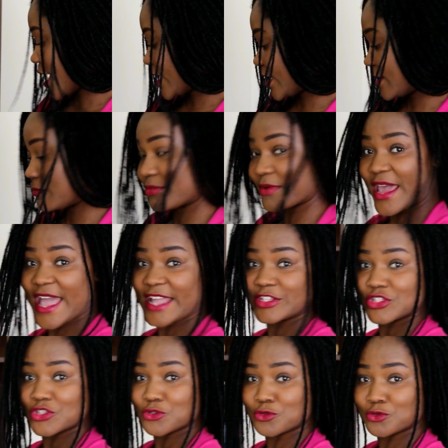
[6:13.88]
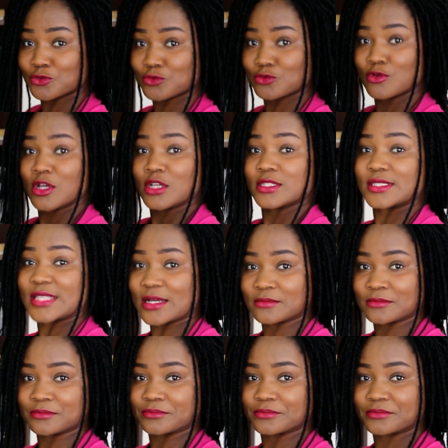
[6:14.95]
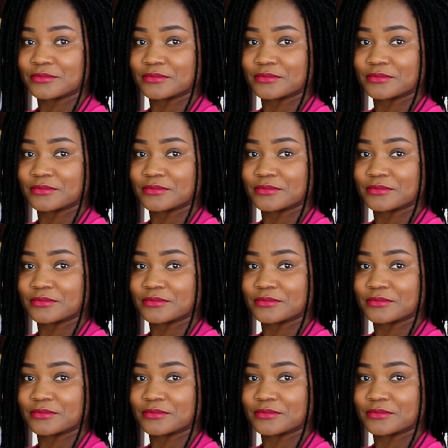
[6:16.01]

a brand new something.